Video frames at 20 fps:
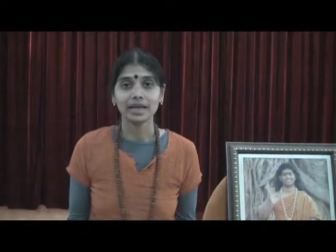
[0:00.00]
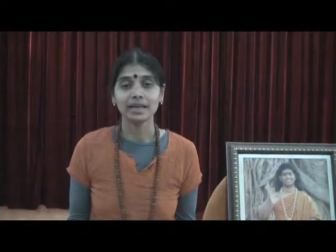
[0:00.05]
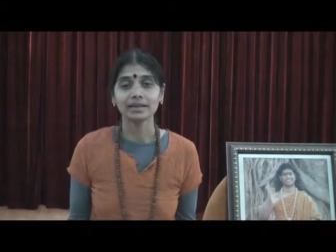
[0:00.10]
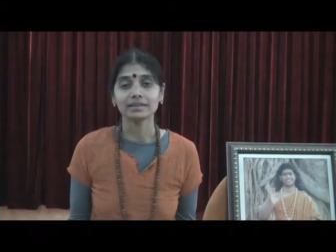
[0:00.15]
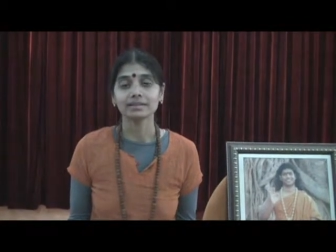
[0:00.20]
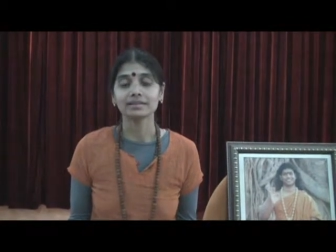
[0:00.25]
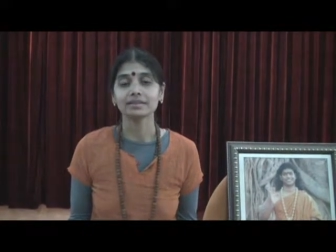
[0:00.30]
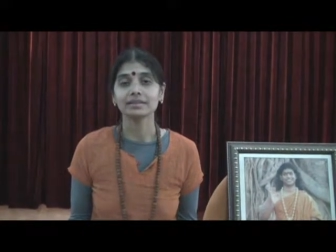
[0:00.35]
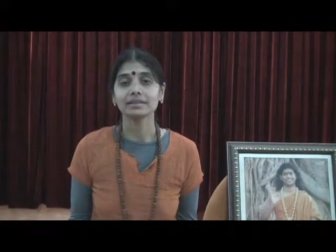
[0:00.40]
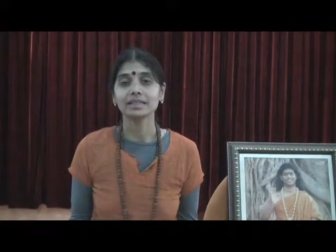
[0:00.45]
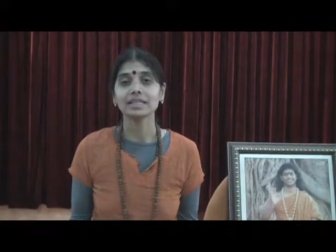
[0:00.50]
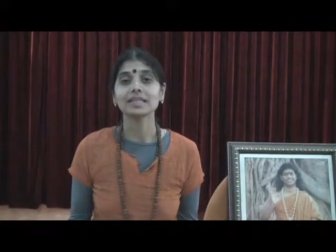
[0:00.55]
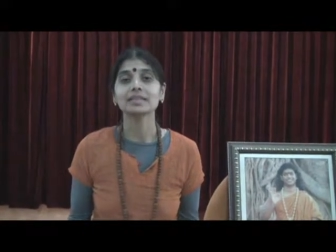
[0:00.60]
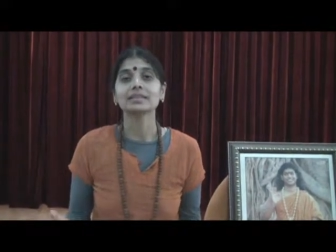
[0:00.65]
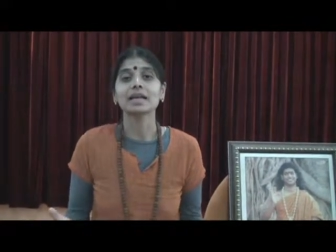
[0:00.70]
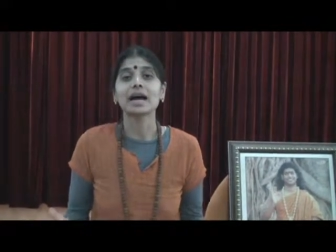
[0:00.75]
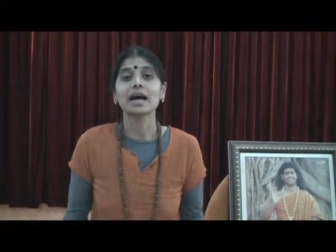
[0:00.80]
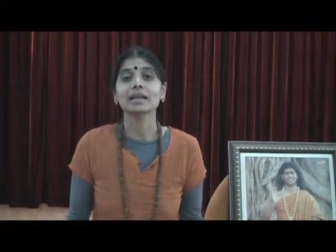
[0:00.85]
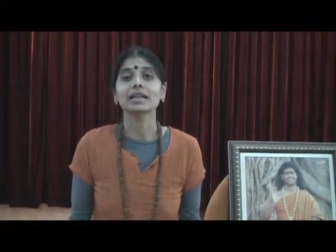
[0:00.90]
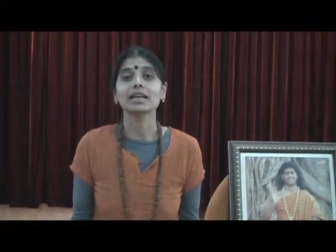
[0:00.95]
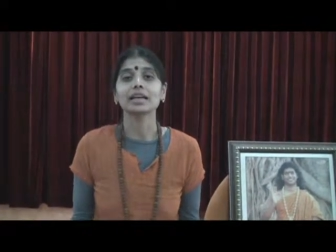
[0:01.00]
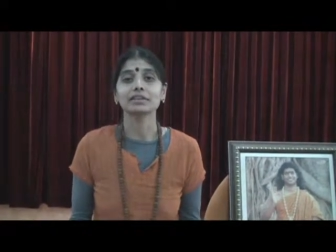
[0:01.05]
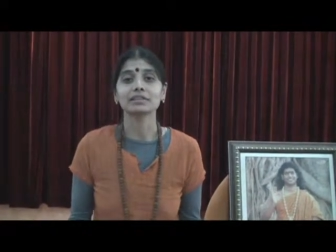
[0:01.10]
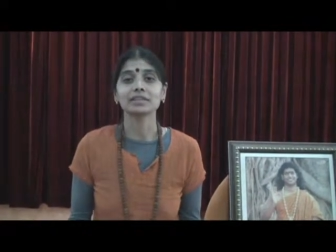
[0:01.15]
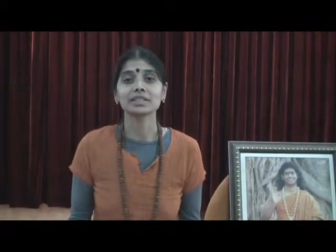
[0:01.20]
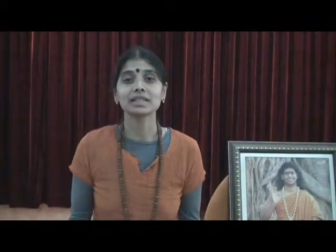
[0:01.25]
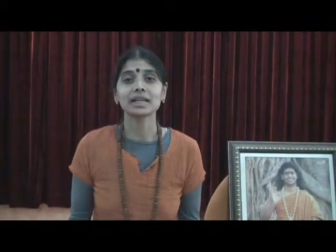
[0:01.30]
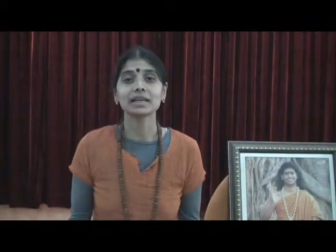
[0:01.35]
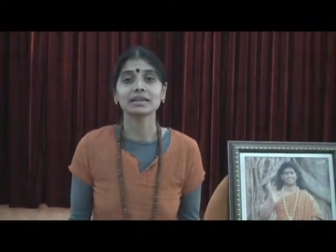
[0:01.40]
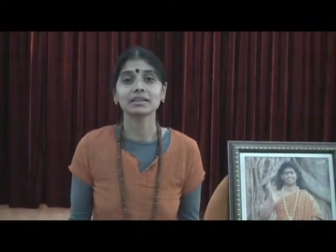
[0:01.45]
And he's alive.
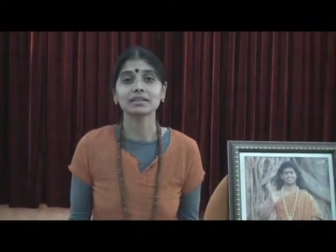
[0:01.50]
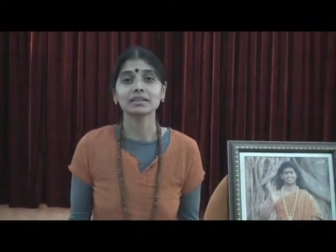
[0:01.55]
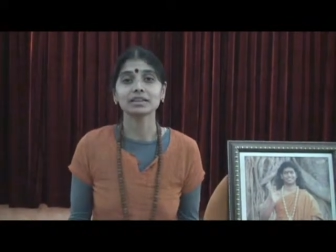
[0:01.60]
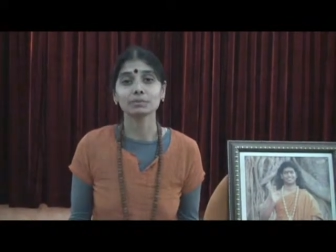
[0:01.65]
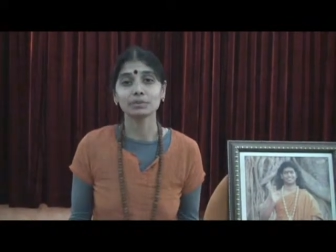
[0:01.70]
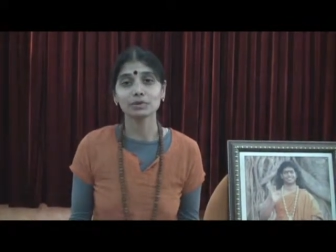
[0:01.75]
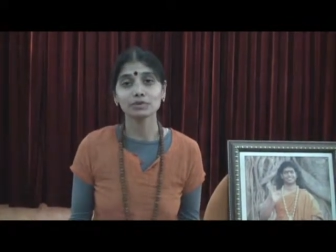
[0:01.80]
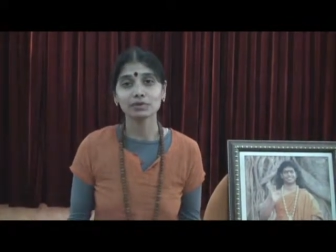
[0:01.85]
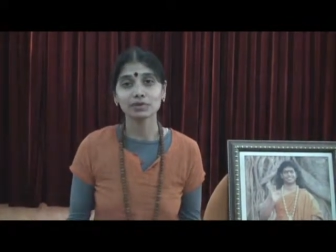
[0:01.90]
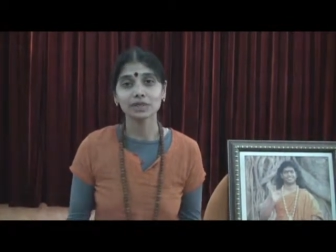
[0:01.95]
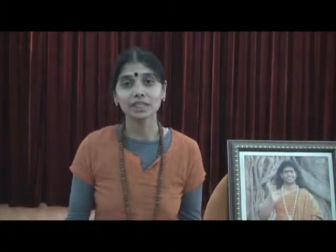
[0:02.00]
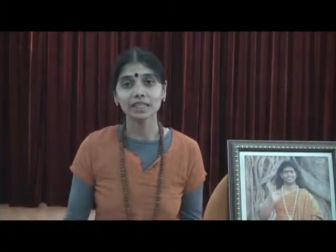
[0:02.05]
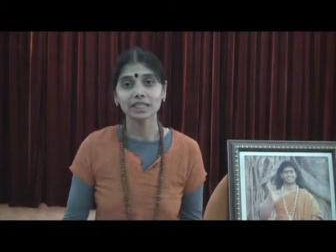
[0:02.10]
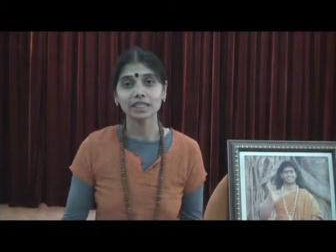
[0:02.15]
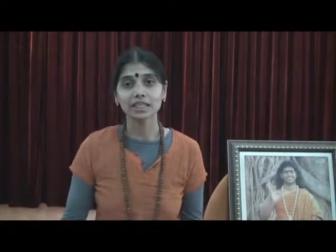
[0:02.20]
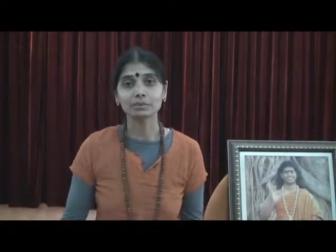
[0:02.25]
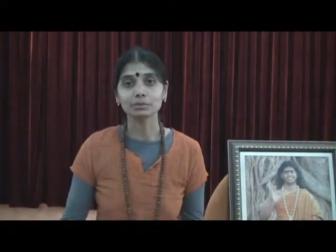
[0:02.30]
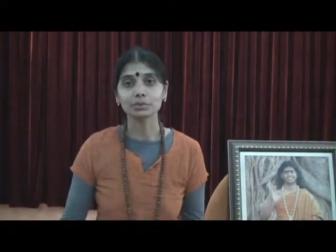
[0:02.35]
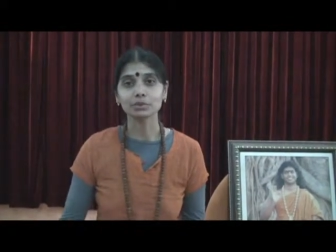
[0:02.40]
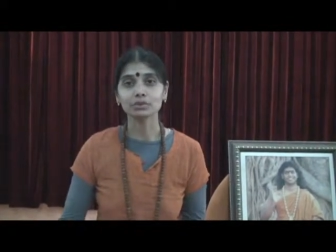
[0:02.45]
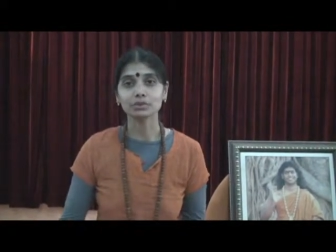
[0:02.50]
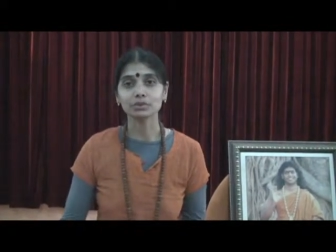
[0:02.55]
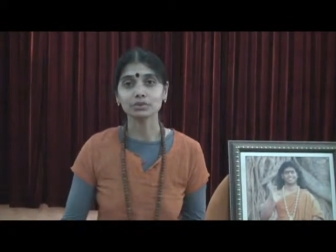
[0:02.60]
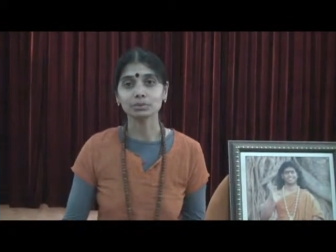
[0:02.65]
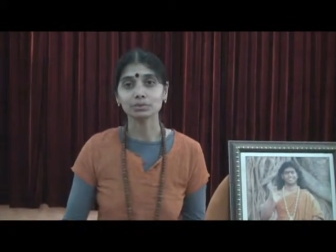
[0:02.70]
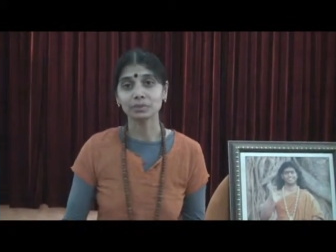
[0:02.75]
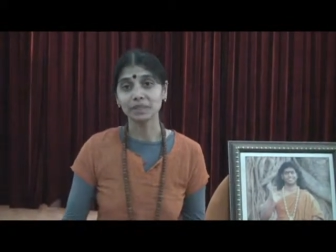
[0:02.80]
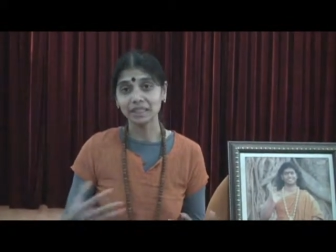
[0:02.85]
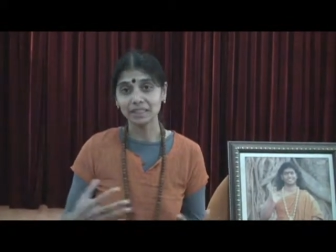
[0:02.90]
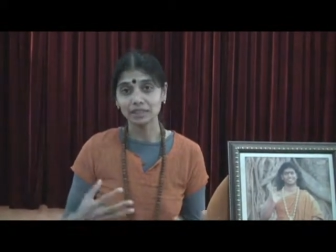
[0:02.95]
It's like before he comes
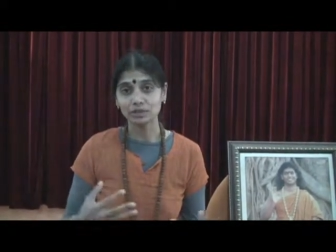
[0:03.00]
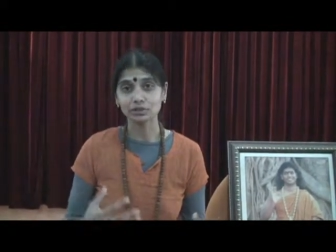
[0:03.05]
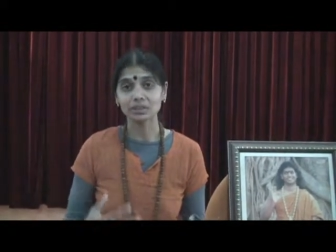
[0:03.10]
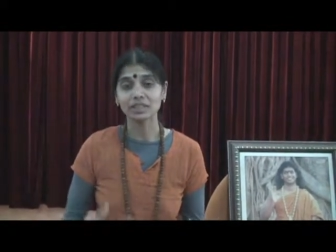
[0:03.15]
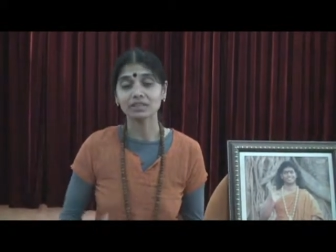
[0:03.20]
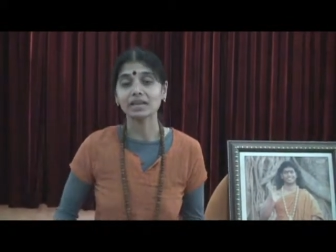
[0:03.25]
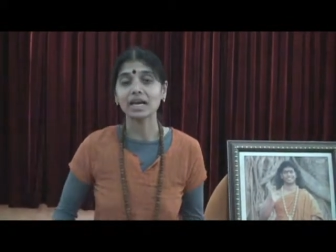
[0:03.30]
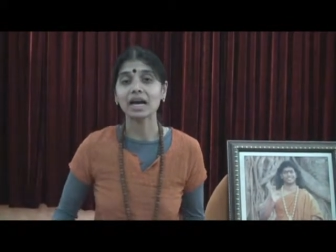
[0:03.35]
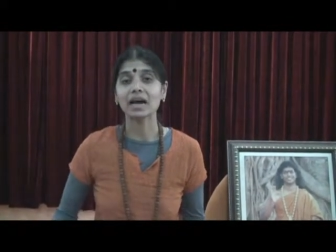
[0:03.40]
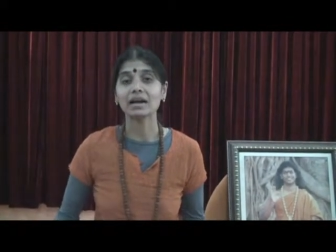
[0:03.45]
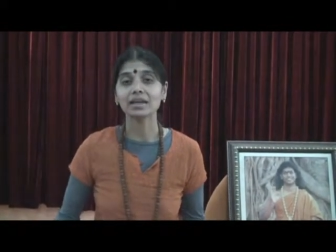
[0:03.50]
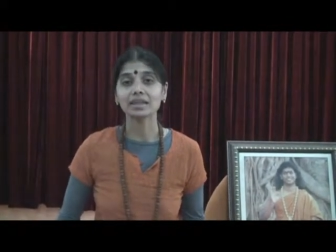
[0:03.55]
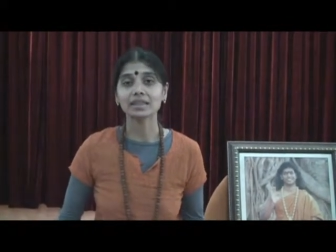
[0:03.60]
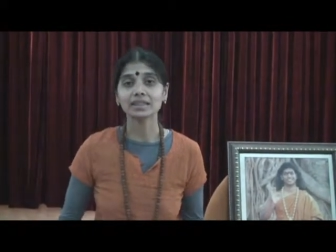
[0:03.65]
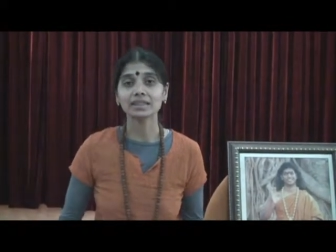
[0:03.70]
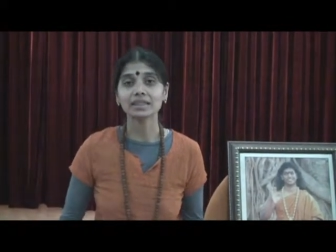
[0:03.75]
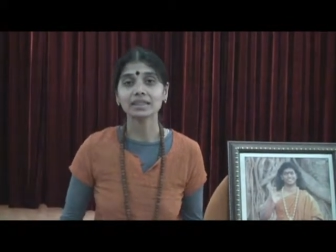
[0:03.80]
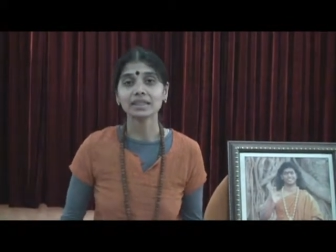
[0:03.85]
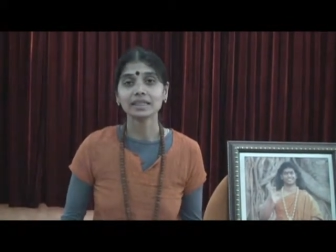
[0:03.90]
to me to give a hug,